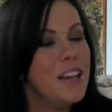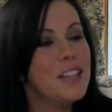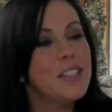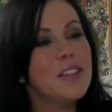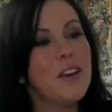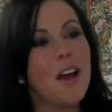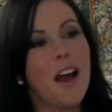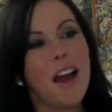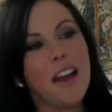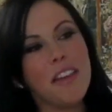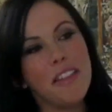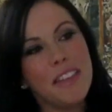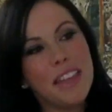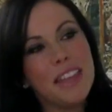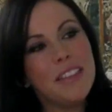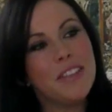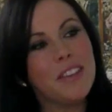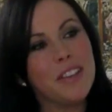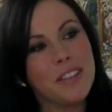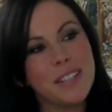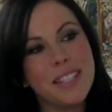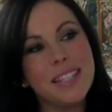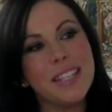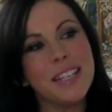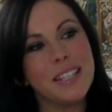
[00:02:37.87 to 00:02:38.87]
So I think
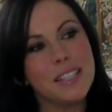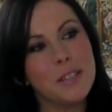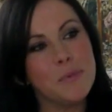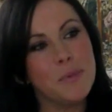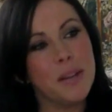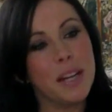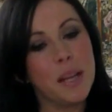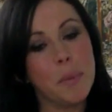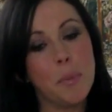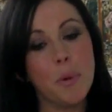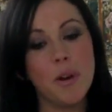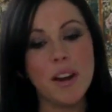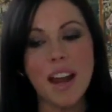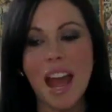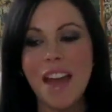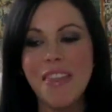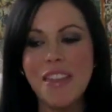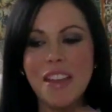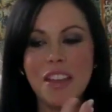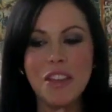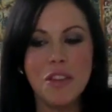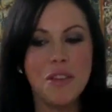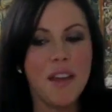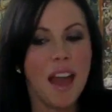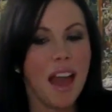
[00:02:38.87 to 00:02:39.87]
those things are really important,
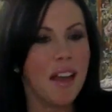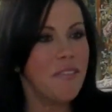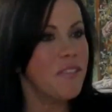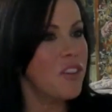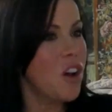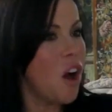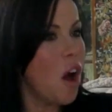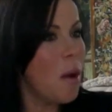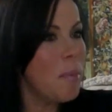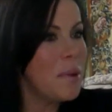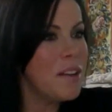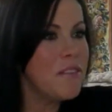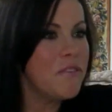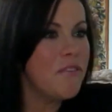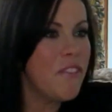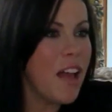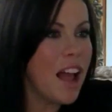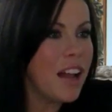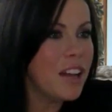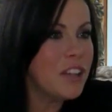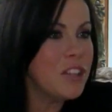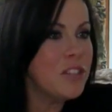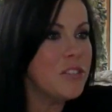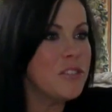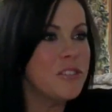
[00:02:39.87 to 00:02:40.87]
and that you have common
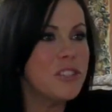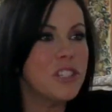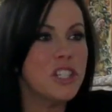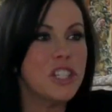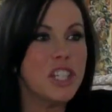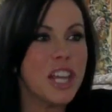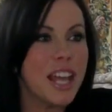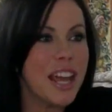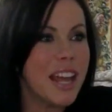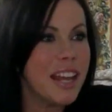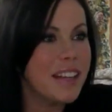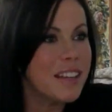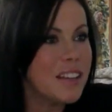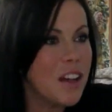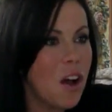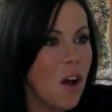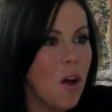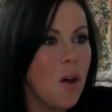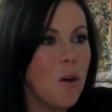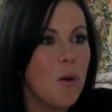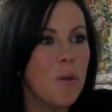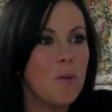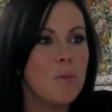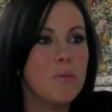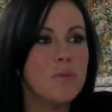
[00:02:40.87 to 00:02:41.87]
values, shared
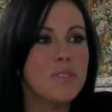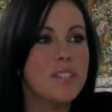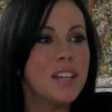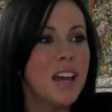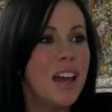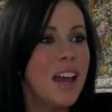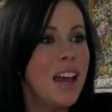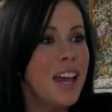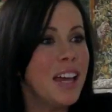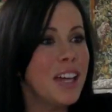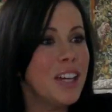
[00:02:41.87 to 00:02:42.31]
goals,